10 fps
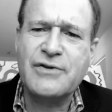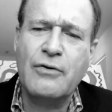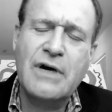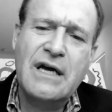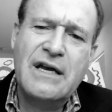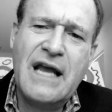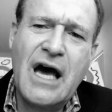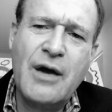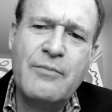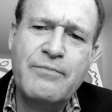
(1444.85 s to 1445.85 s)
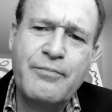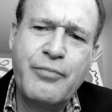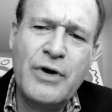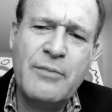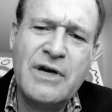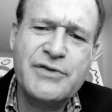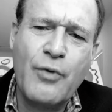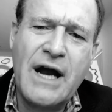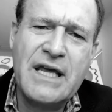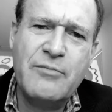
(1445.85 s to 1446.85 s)
So now I'm pretty much
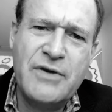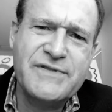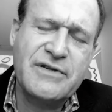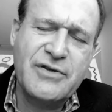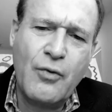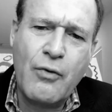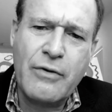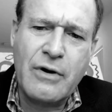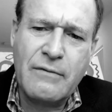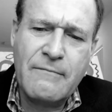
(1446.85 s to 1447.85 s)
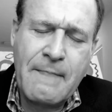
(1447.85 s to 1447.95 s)
writing music to order.